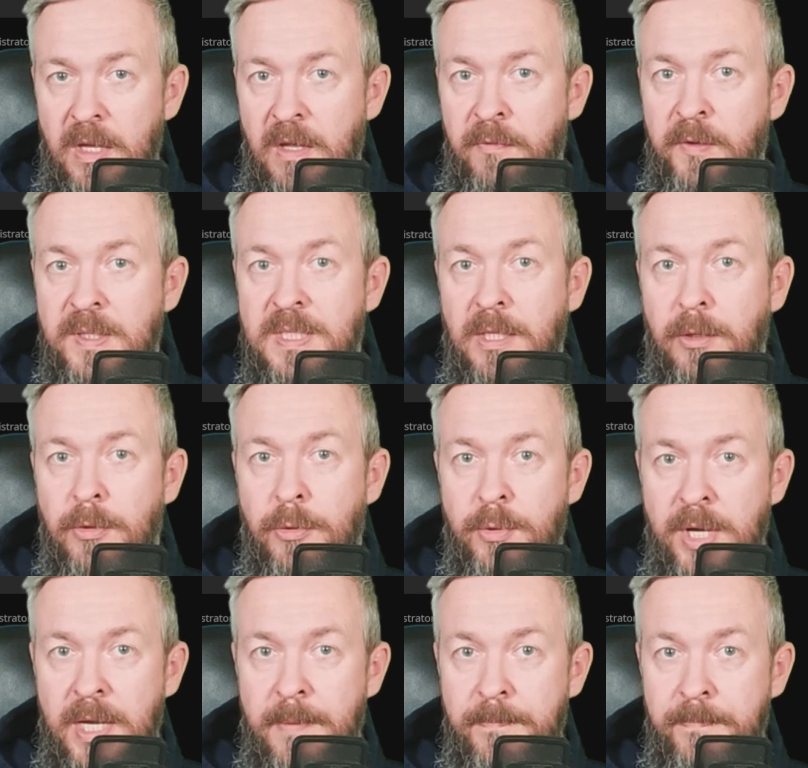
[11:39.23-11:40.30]
If it's at
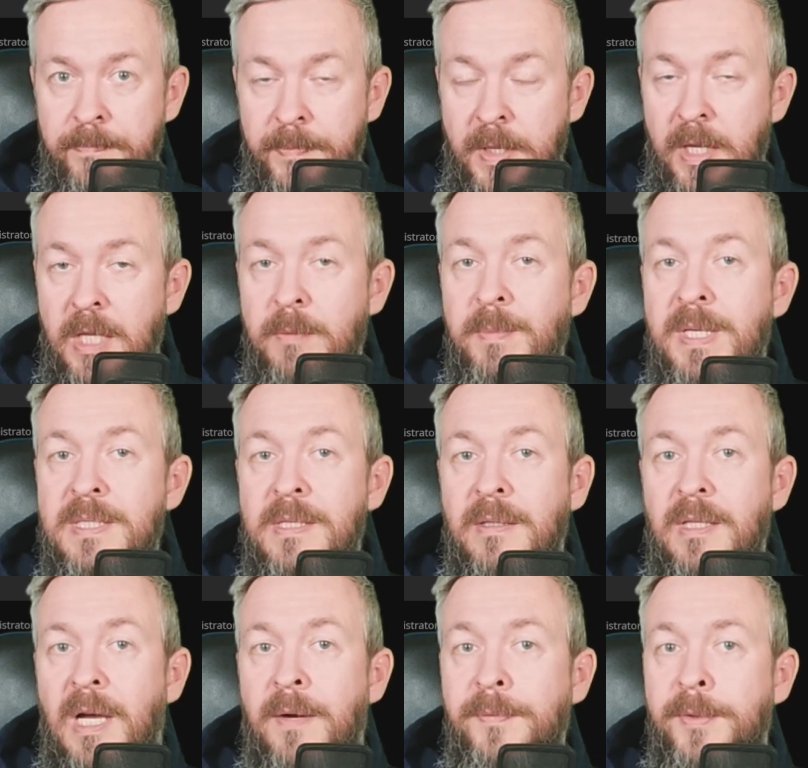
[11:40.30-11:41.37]
3, it means
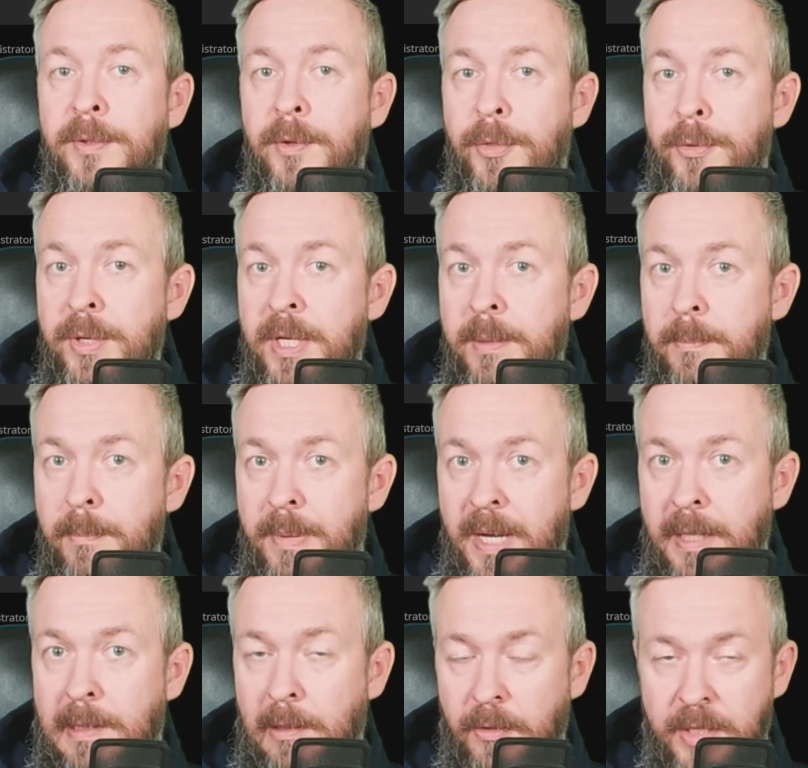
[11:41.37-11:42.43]
that after 3
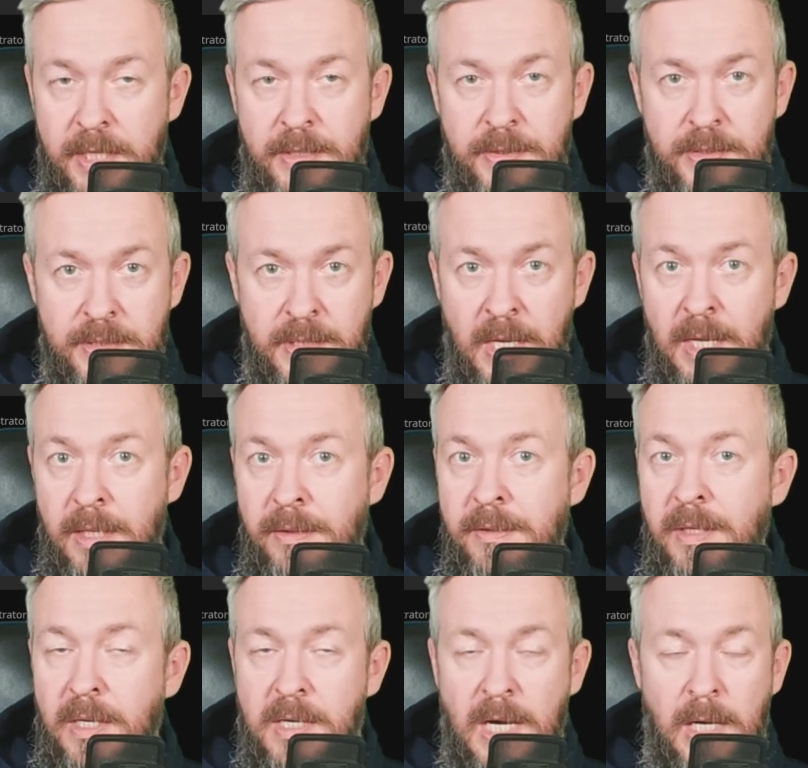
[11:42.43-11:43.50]
bad logins,
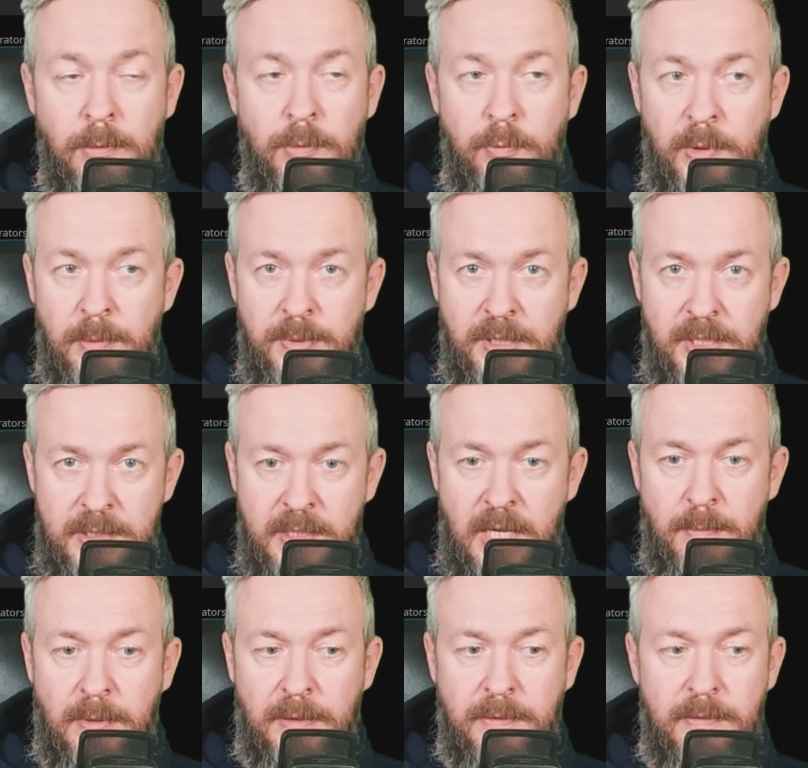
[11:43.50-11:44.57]
the account will be
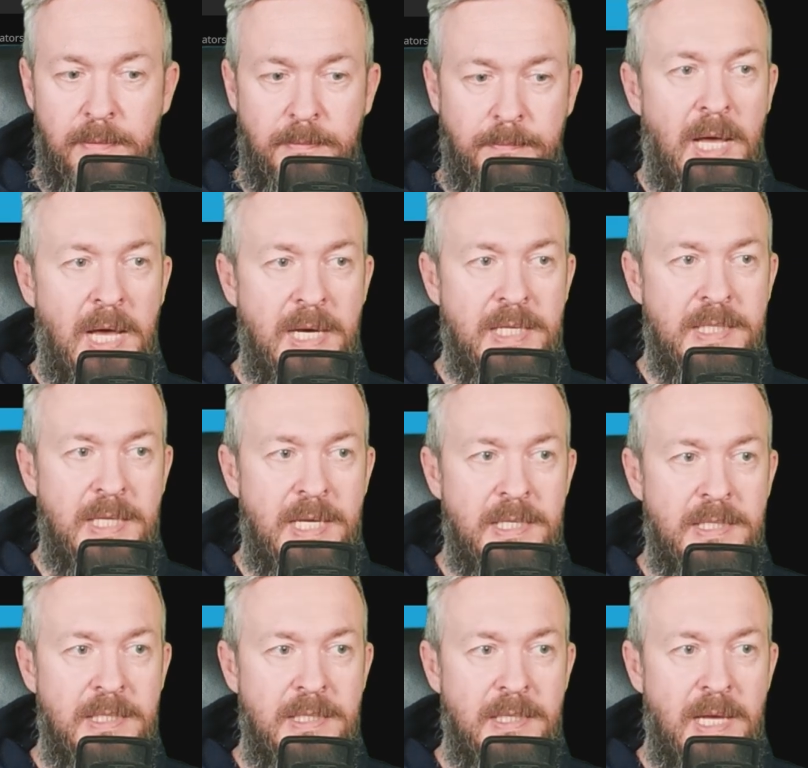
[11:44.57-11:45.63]
disabled.
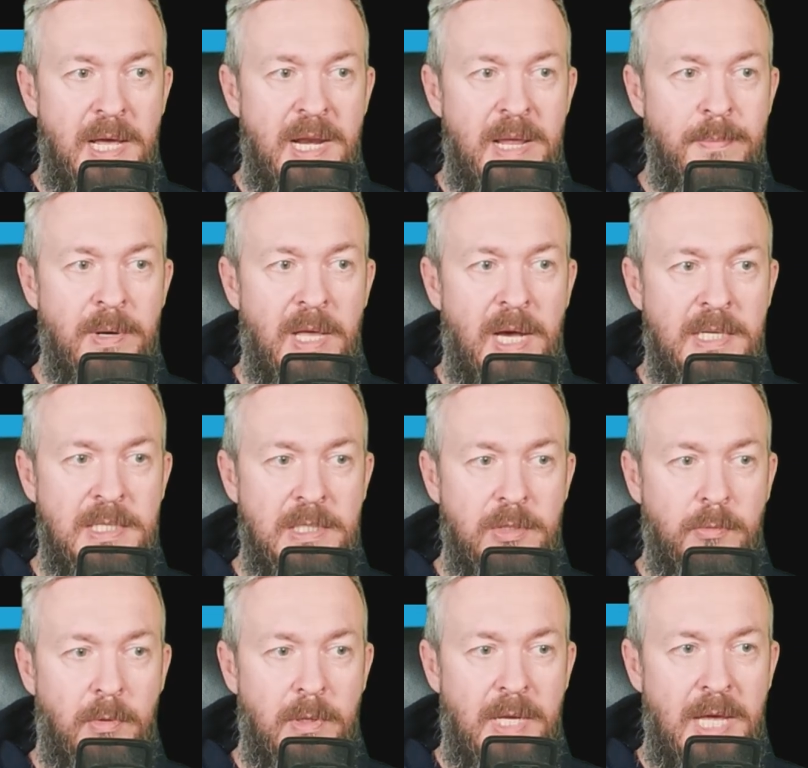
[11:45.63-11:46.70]
Access, enable access
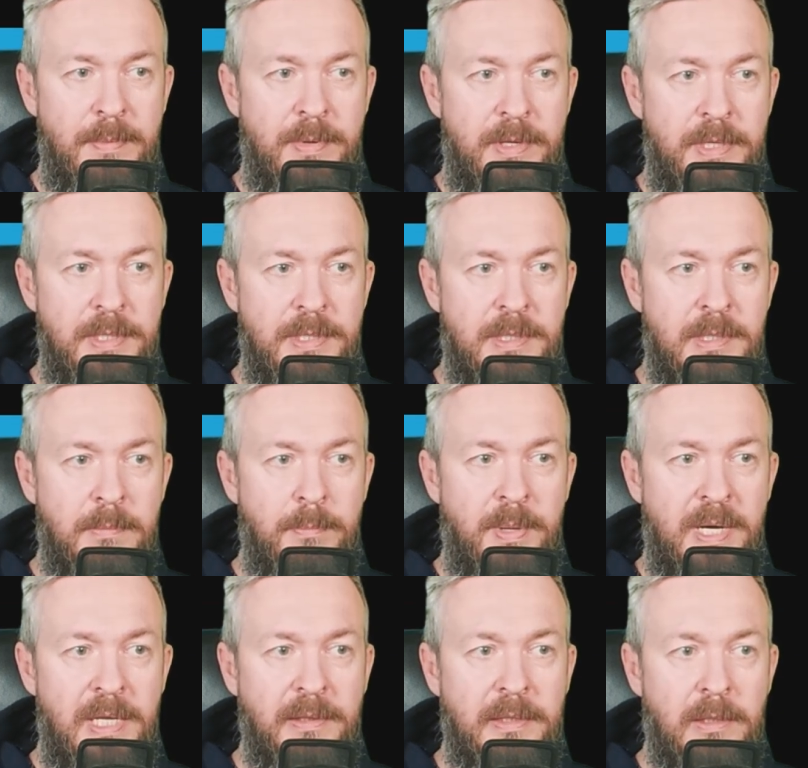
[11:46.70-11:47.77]
to all libraries,
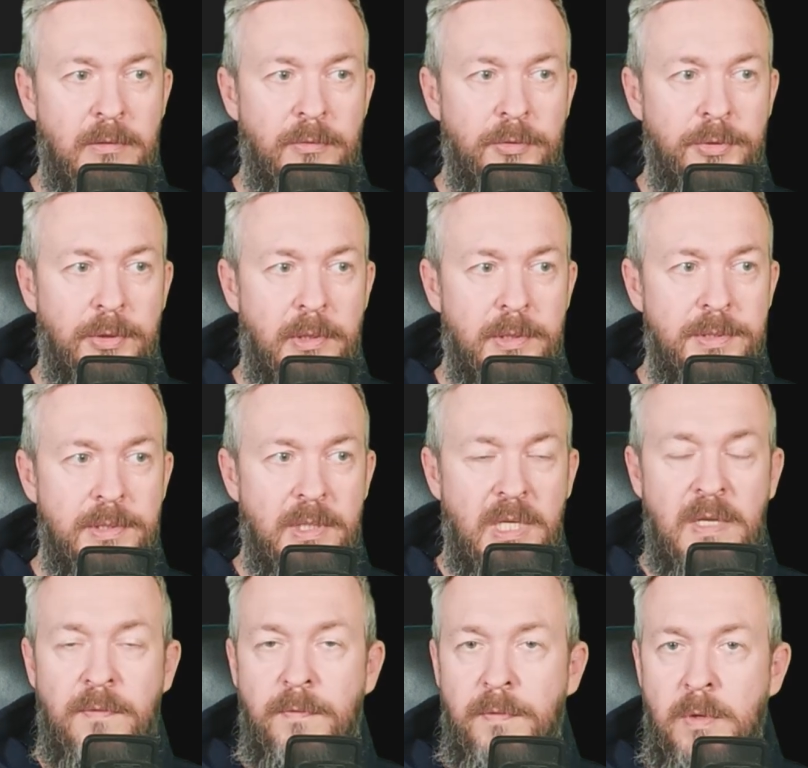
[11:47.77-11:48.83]
parental controls
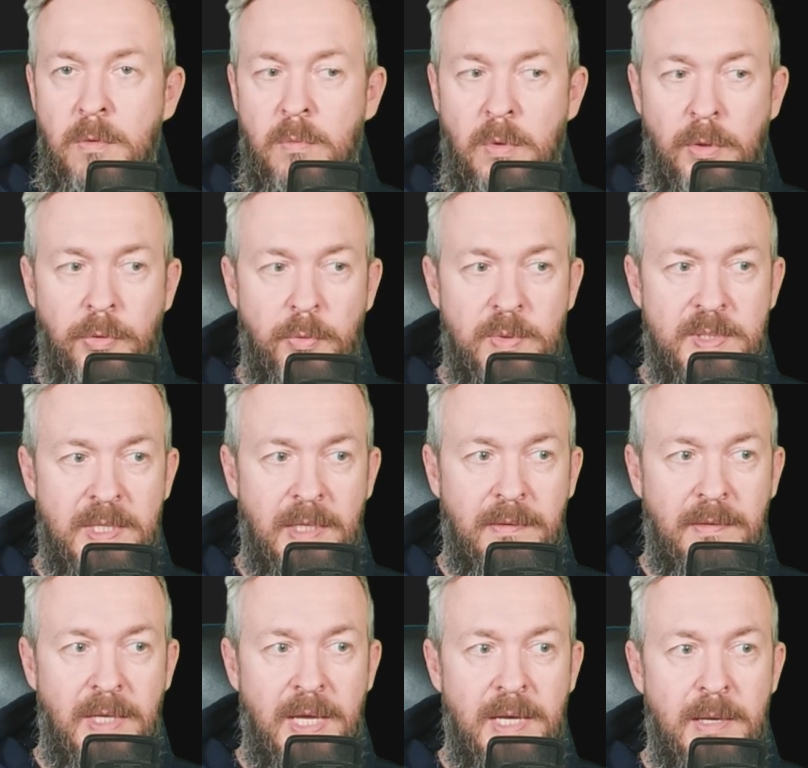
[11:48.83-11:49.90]
if you want to
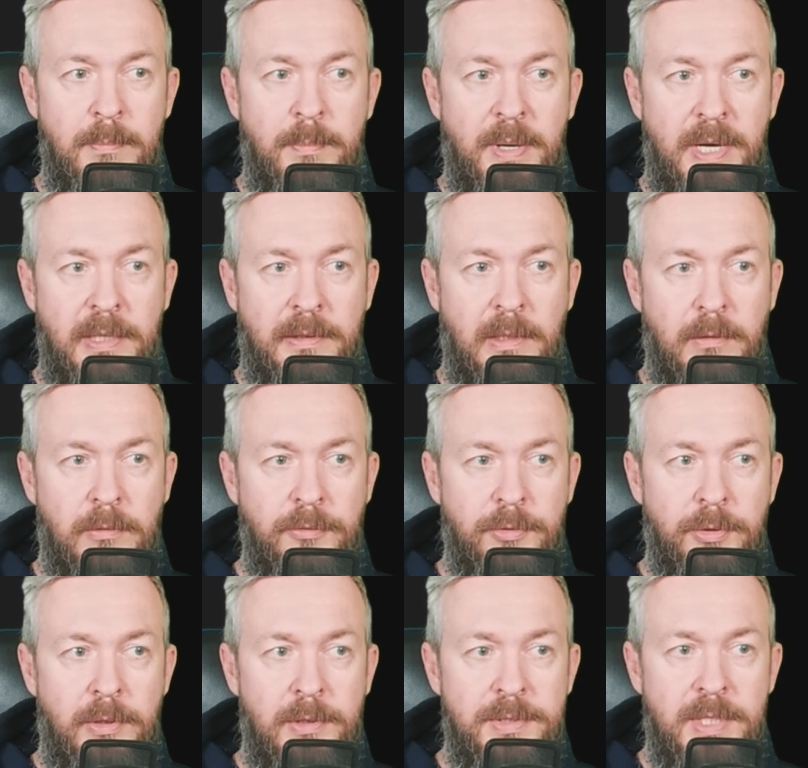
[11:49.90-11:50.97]
set any parental
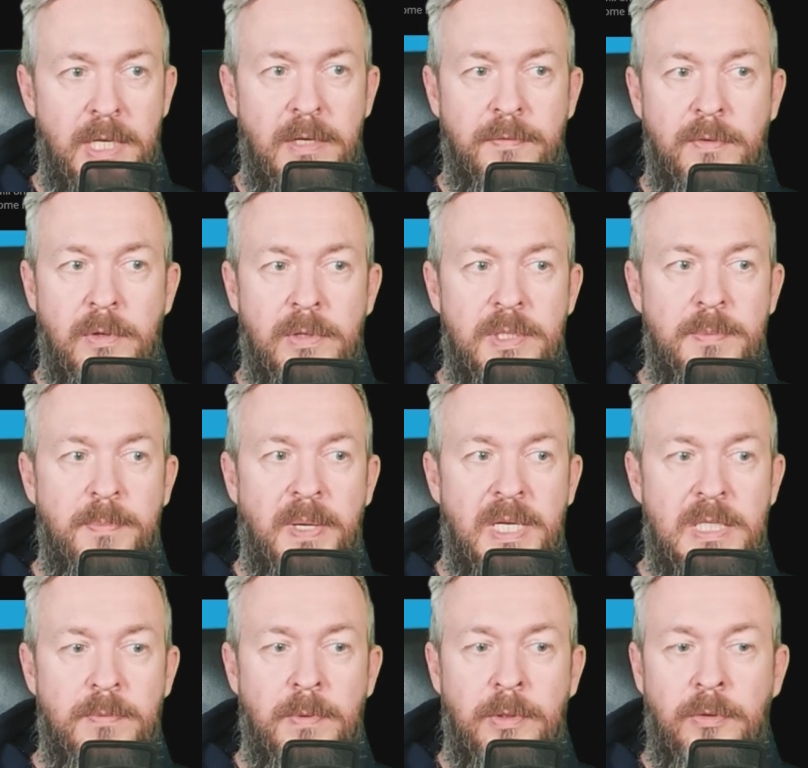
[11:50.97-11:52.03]
controls, and of course
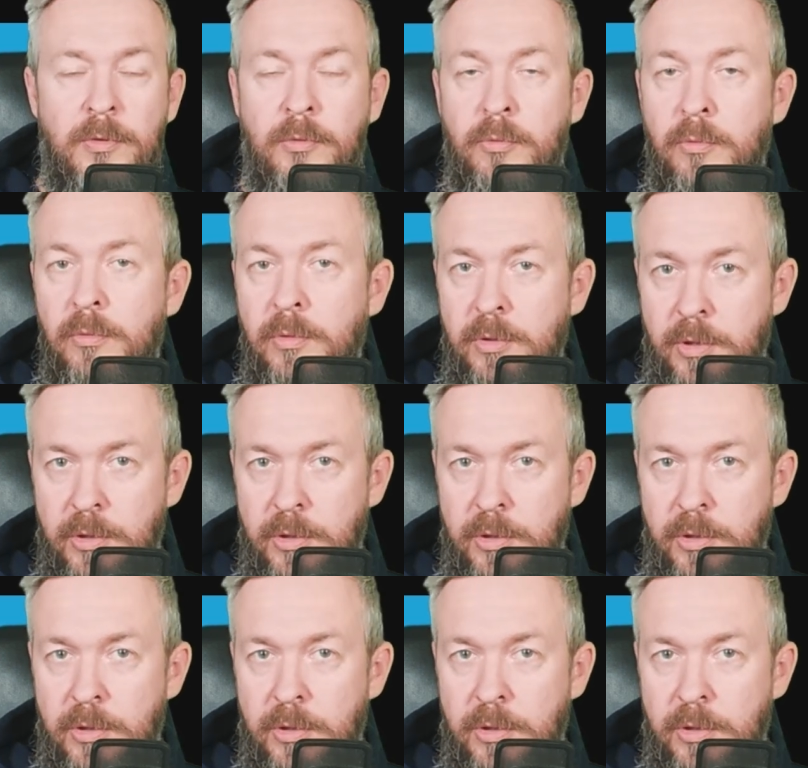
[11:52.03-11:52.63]
password to